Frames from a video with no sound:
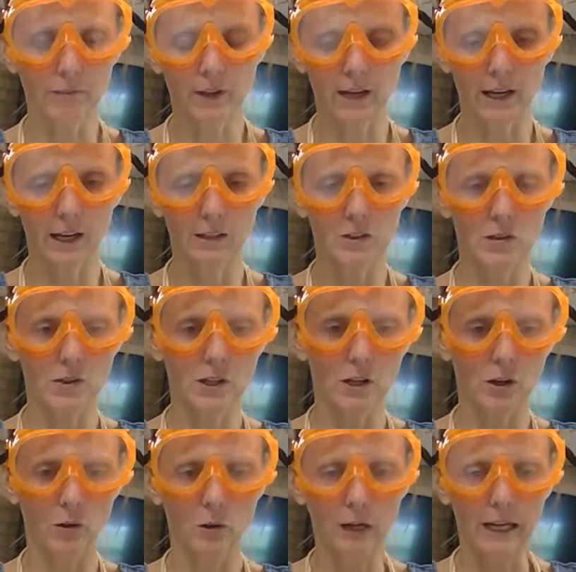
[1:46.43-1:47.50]
And
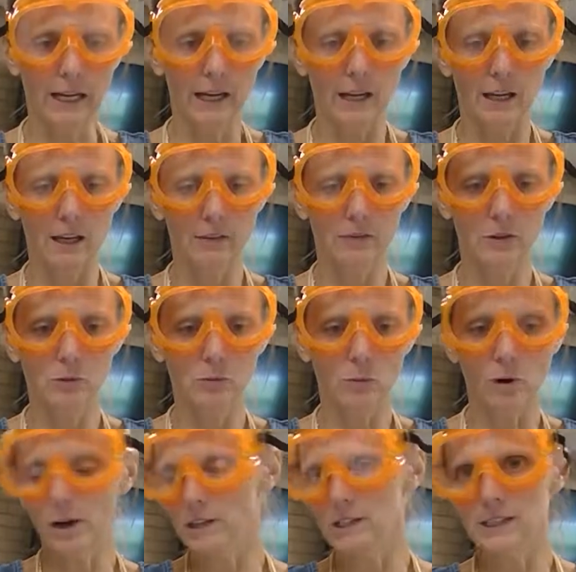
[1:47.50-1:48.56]
so if you
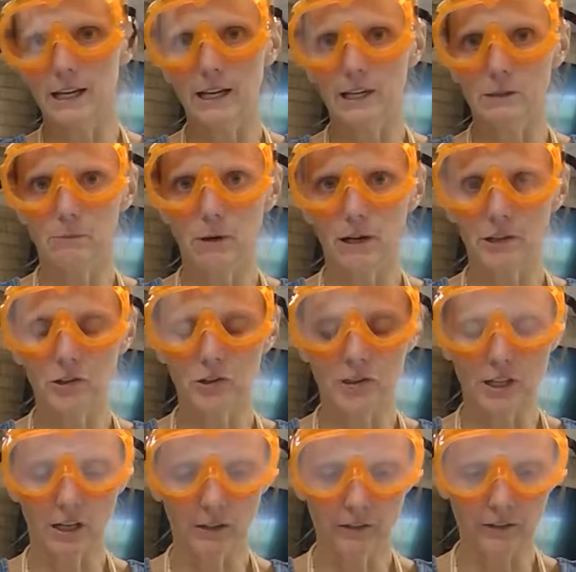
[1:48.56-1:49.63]
want to take it upon
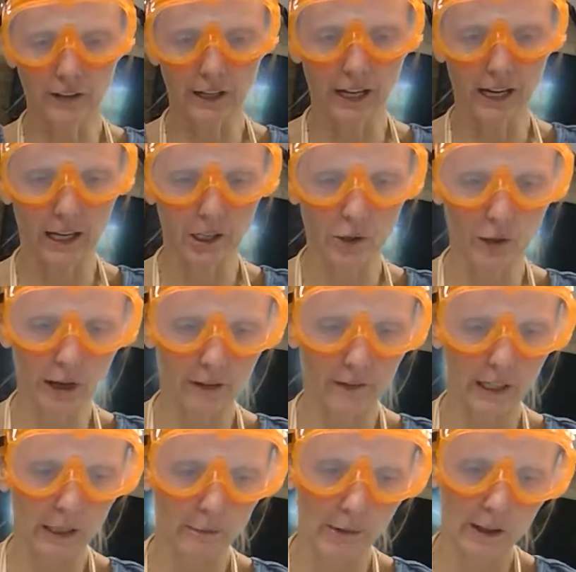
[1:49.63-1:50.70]
yourself and you have
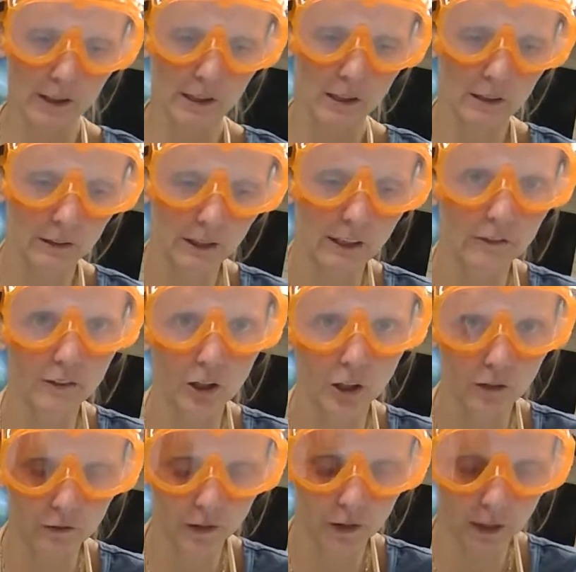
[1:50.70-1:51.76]
any methanol left
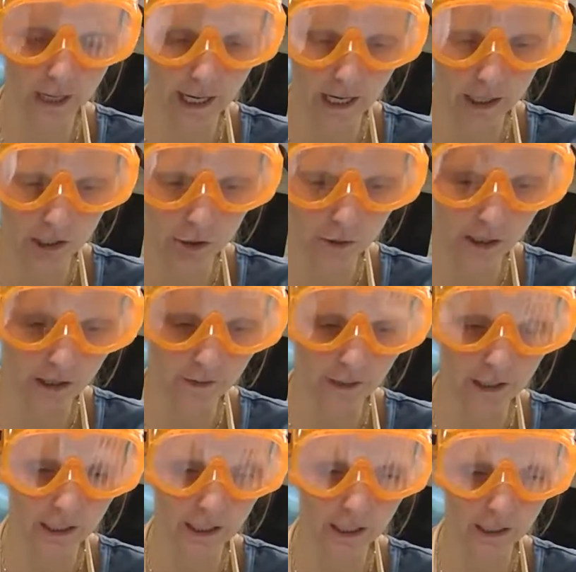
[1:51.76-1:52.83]
over and you have
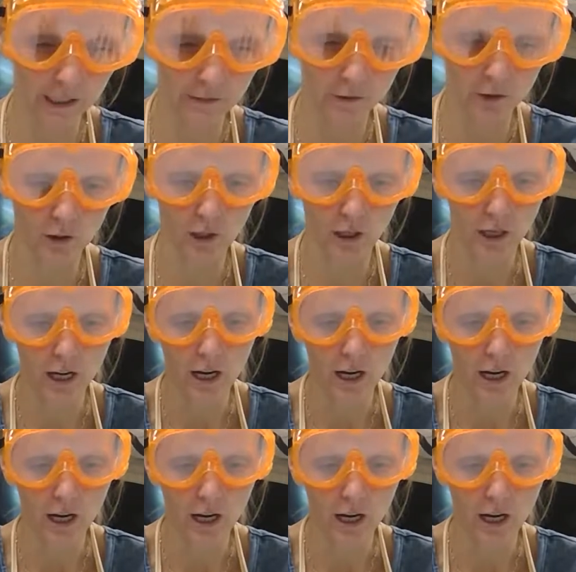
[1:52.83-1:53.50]
any of your